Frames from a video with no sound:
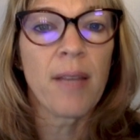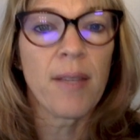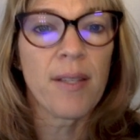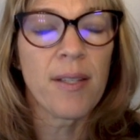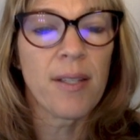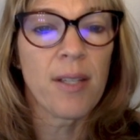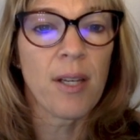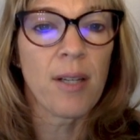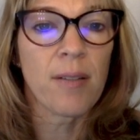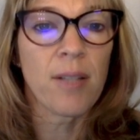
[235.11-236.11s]
This is
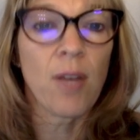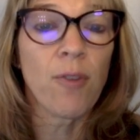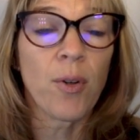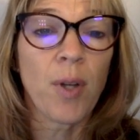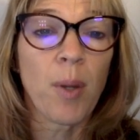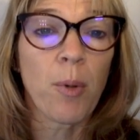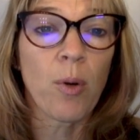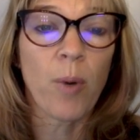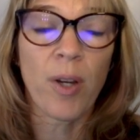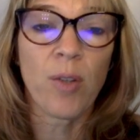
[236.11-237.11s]
a cell phone
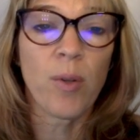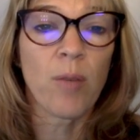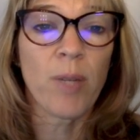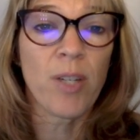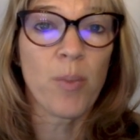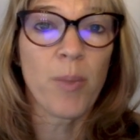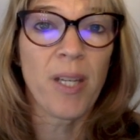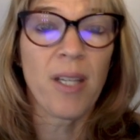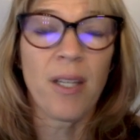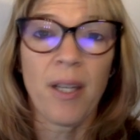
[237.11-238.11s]
number where you can reach
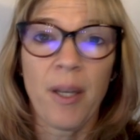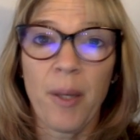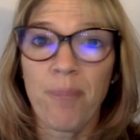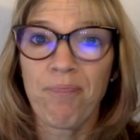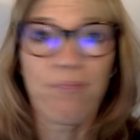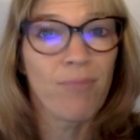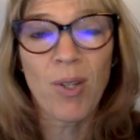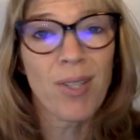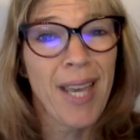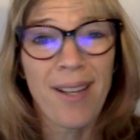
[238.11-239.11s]
me.
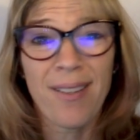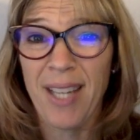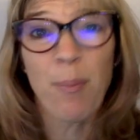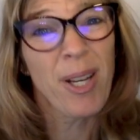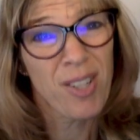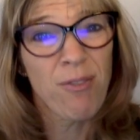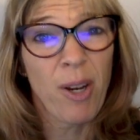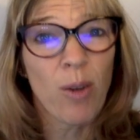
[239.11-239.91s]
You can text. I'm actually very